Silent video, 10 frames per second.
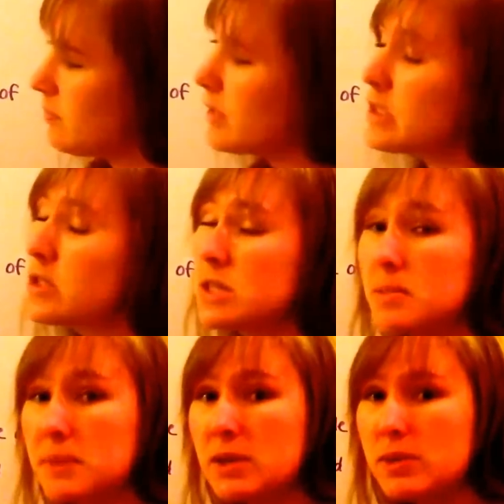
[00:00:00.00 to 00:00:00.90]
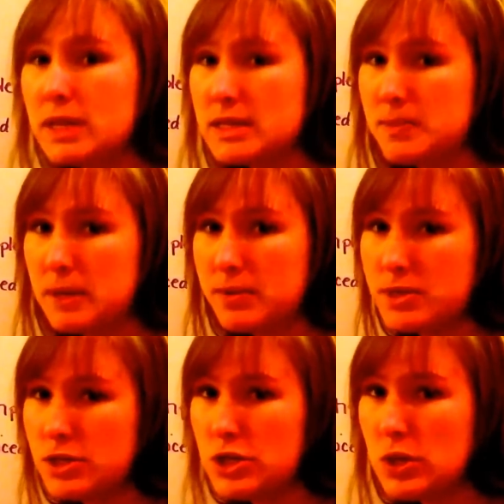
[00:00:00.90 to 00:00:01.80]
So something we need to be able
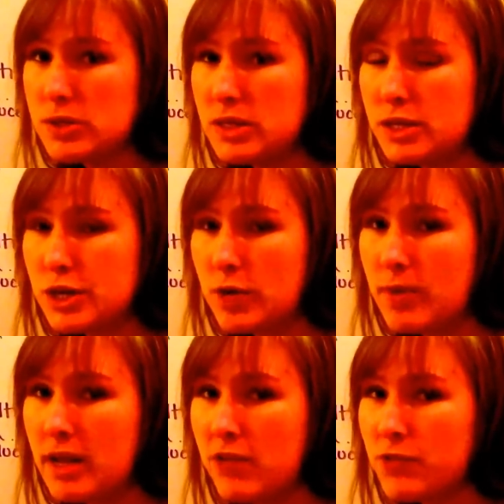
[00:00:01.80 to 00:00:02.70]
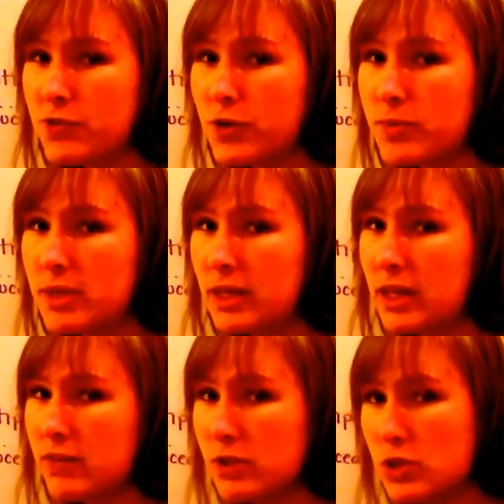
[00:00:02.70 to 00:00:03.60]
to do is to determine if a formula
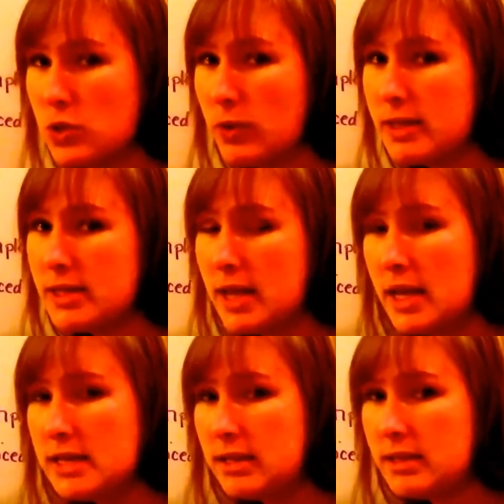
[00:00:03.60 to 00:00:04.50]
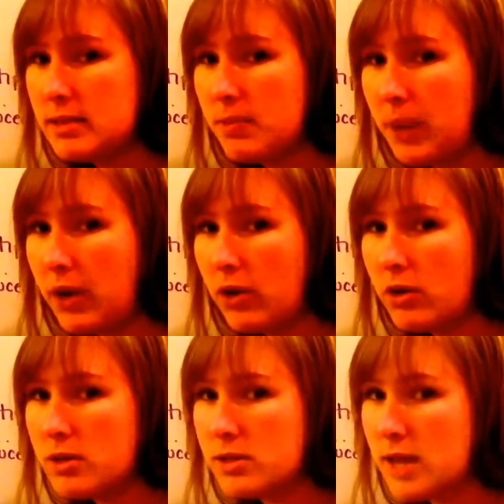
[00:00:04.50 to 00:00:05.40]
given to us is in its
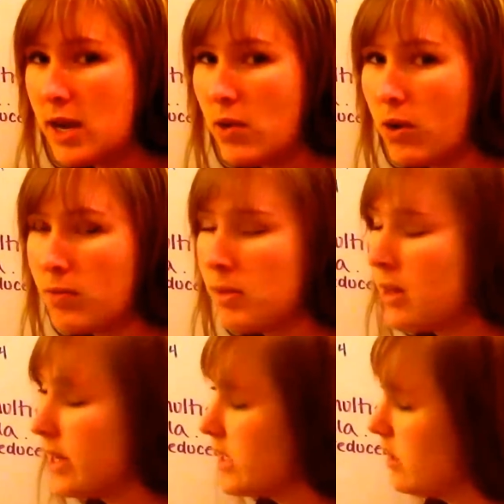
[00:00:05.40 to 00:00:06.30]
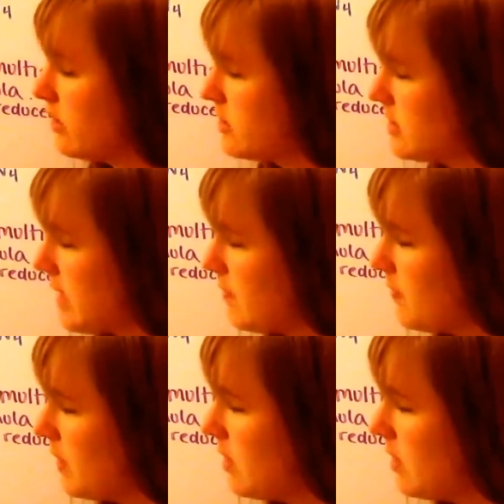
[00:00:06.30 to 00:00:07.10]
empirical state or molecular state.